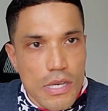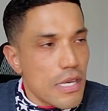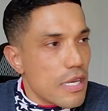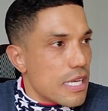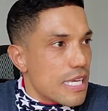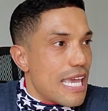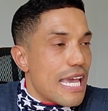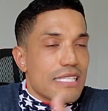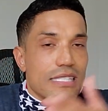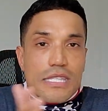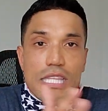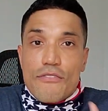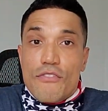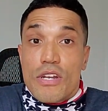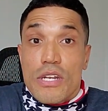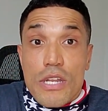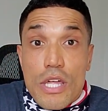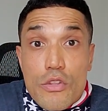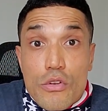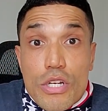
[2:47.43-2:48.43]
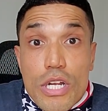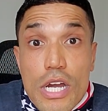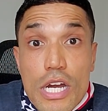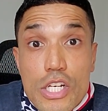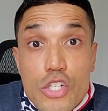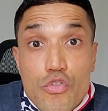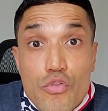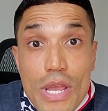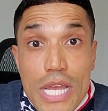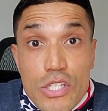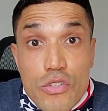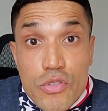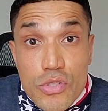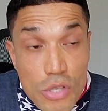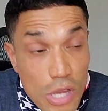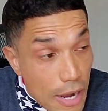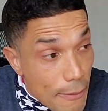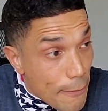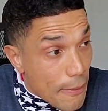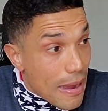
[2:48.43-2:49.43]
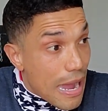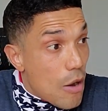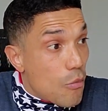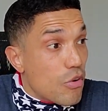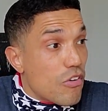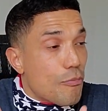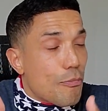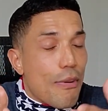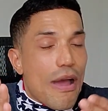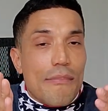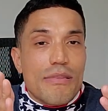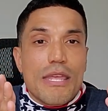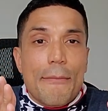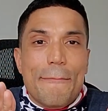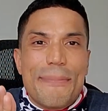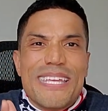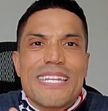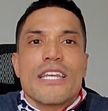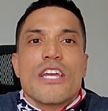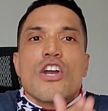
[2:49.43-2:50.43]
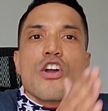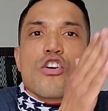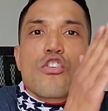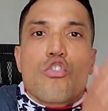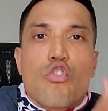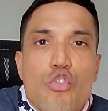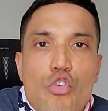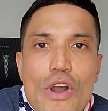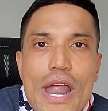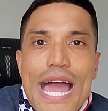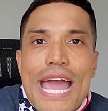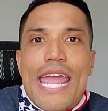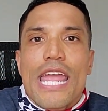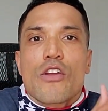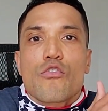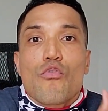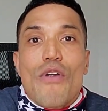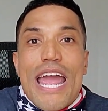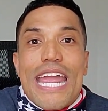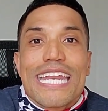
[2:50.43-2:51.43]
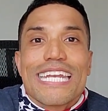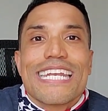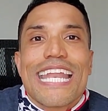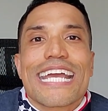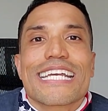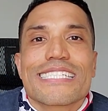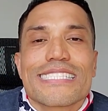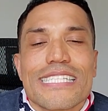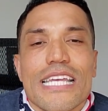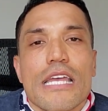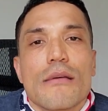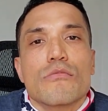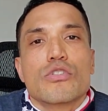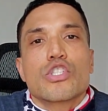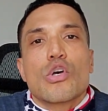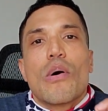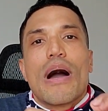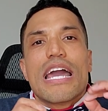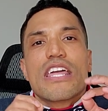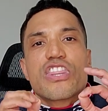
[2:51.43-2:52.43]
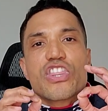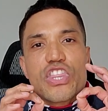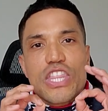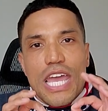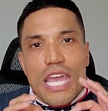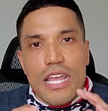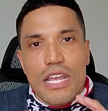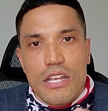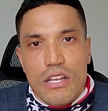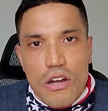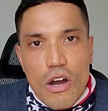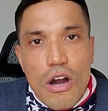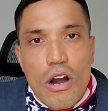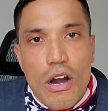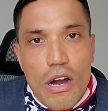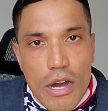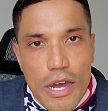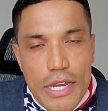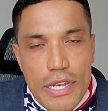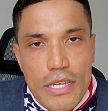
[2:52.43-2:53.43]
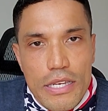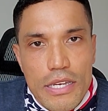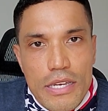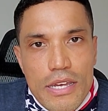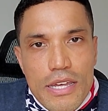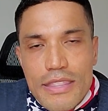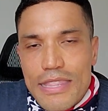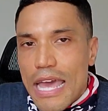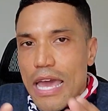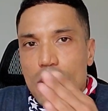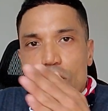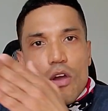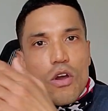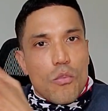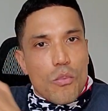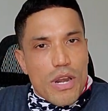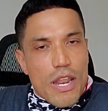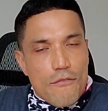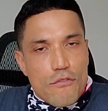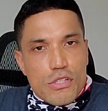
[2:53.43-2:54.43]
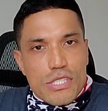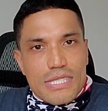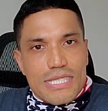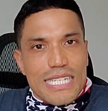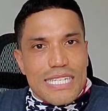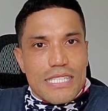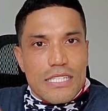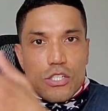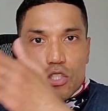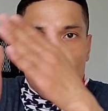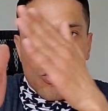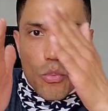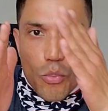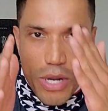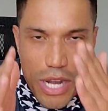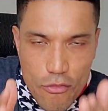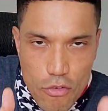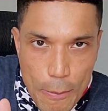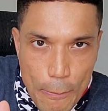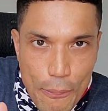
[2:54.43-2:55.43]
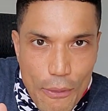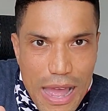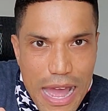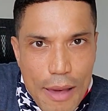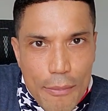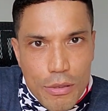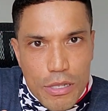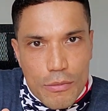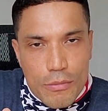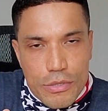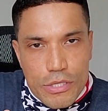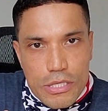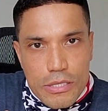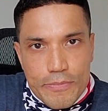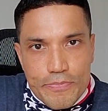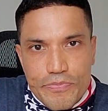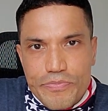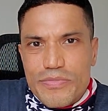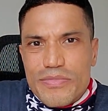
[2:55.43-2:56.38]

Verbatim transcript: He has to live in another country as a result. I would have probably been crying right next to him. So I thank God that whatever sickness or whatever problems